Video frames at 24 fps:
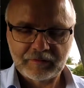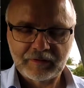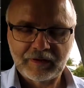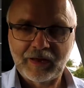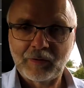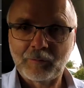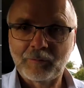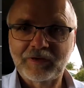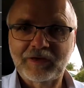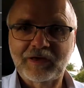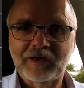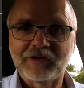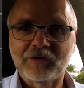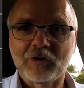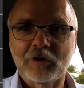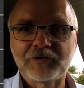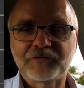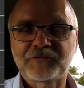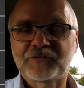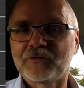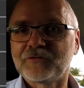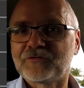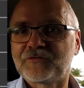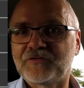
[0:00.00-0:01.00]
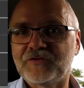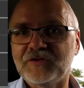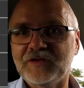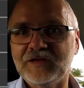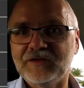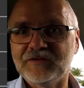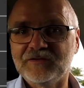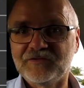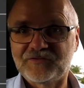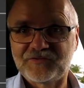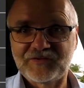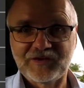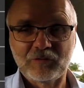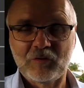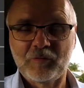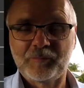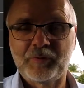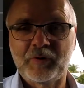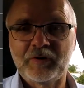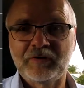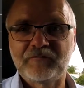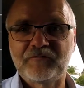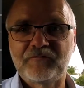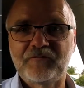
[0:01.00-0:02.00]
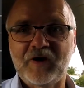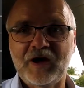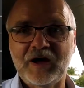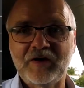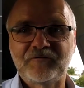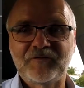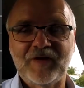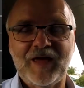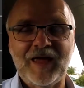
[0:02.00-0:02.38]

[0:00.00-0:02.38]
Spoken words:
And we can also see 0.5